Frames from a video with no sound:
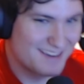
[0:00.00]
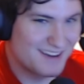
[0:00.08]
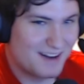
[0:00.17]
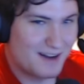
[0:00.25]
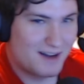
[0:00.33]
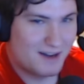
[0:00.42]

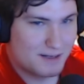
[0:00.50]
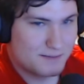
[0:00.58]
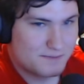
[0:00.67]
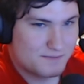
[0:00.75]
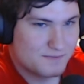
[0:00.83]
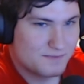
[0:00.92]
um,
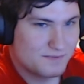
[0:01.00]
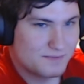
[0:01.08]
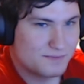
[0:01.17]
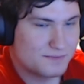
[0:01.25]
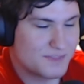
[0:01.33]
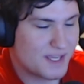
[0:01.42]

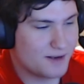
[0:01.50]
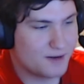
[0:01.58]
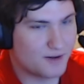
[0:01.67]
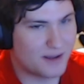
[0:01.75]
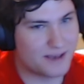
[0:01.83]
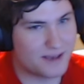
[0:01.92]
yeah, I don't
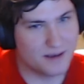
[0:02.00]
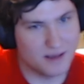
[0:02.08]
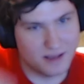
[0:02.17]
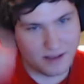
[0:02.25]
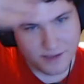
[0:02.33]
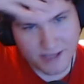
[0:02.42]
know. I
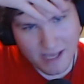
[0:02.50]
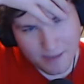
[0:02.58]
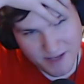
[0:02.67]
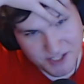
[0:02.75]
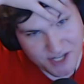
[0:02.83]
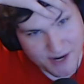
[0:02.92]
The
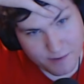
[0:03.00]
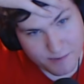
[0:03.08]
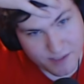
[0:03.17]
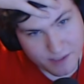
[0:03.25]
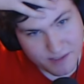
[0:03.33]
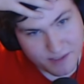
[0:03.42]
combat shotgun
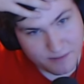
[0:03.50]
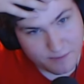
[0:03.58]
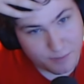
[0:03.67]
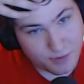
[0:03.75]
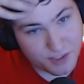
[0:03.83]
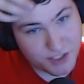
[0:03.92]
could be
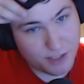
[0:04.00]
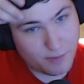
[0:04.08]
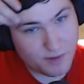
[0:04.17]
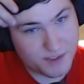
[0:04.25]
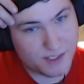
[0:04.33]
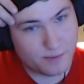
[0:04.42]
pretty cheap on
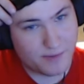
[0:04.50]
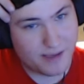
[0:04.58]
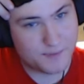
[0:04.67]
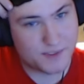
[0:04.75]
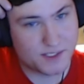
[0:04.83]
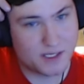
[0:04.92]
some
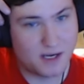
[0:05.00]
maps.